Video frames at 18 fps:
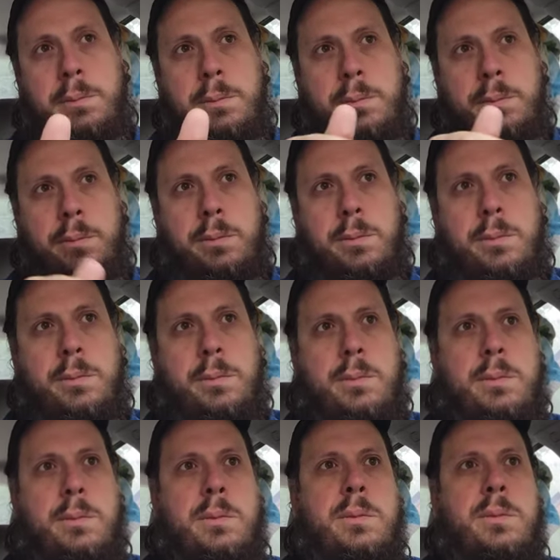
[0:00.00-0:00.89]

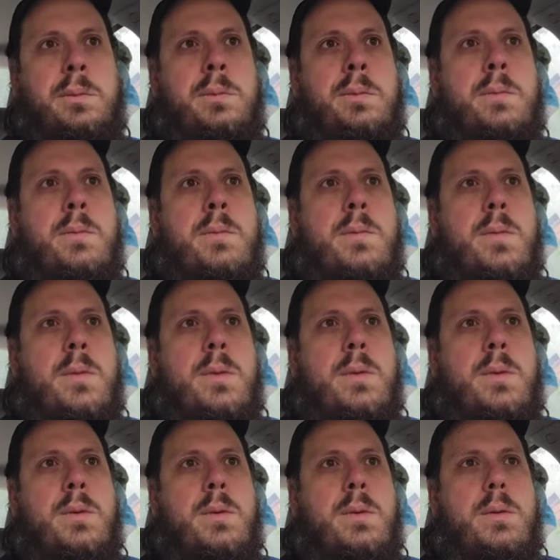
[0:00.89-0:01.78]

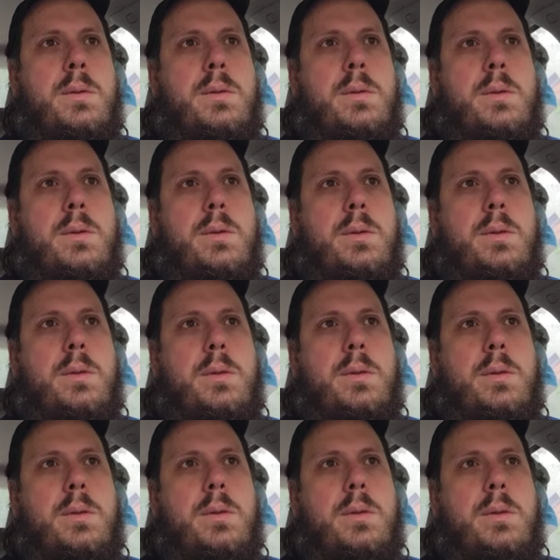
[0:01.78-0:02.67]

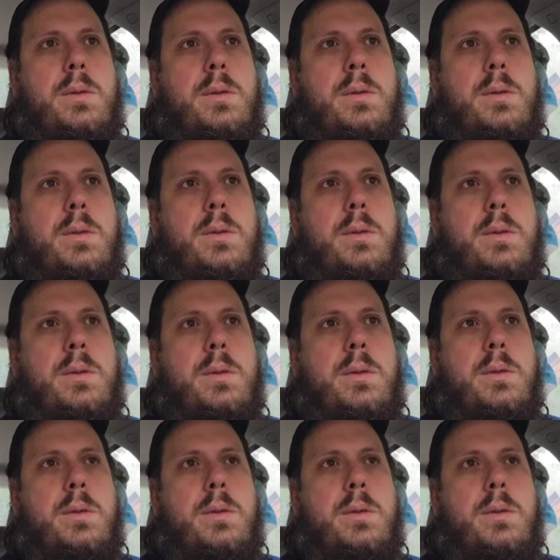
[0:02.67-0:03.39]
(silence)